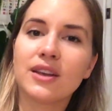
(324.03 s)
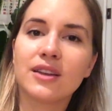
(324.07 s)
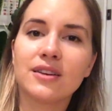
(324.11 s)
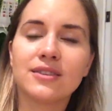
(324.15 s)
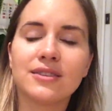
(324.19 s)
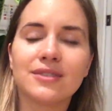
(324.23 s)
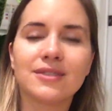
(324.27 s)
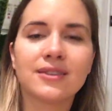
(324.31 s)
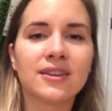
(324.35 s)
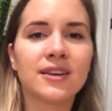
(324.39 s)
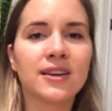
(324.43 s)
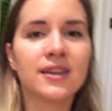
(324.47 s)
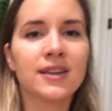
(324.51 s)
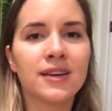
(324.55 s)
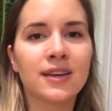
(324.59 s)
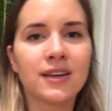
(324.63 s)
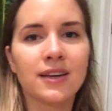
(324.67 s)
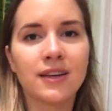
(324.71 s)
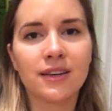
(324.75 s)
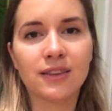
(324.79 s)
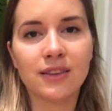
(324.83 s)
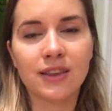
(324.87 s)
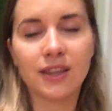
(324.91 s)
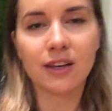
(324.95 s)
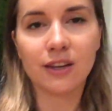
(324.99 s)
and
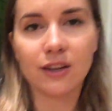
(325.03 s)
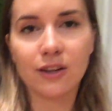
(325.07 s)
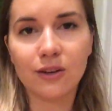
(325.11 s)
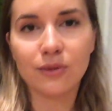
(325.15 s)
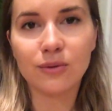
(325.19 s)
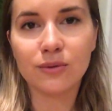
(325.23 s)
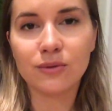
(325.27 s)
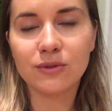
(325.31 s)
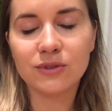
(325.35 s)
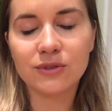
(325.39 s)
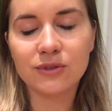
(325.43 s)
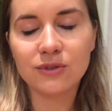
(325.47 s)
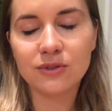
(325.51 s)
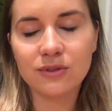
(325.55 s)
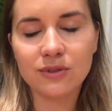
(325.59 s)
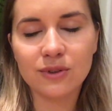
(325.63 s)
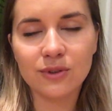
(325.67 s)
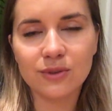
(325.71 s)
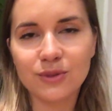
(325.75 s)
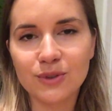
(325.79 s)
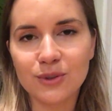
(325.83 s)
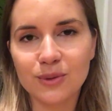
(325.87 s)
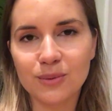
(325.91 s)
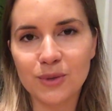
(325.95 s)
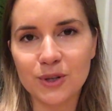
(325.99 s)
thank you
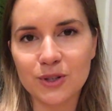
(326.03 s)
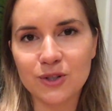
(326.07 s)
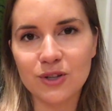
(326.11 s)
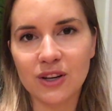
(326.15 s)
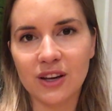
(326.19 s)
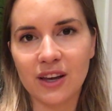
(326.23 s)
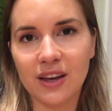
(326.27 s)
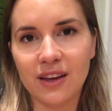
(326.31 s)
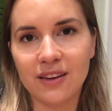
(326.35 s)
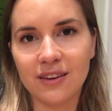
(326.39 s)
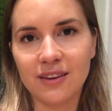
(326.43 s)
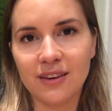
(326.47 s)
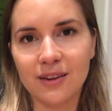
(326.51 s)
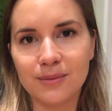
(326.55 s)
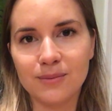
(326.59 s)
so much again.